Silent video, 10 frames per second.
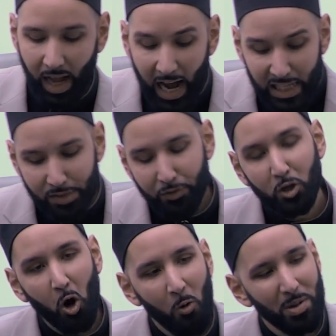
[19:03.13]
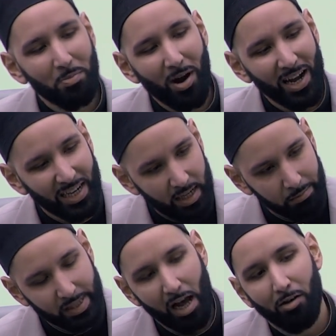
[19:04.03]
As for Kobe Bryant
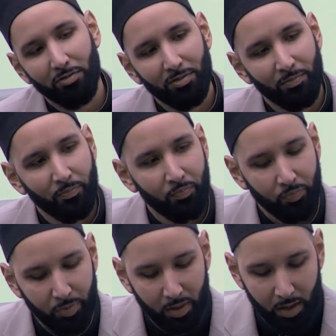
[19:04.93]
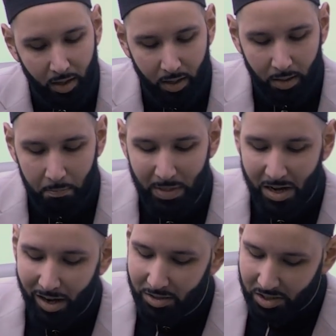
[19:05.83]
himself,
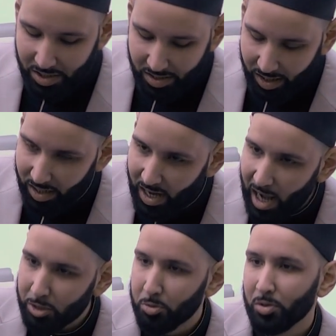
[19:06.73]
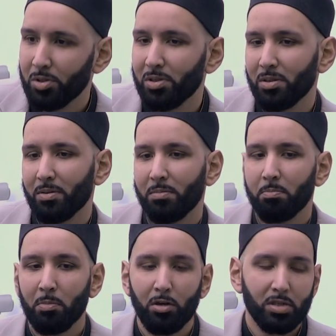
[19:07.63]
beyond just the natural
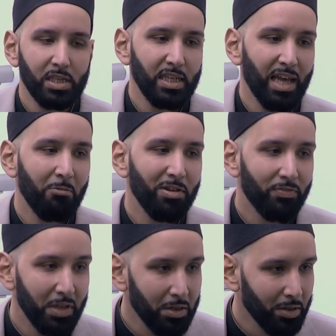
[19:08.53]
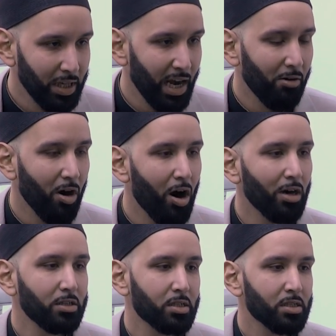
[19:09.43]
mercy that we feel in our
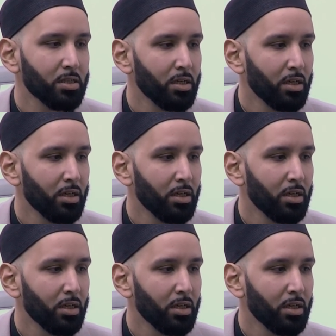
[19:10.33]
hearts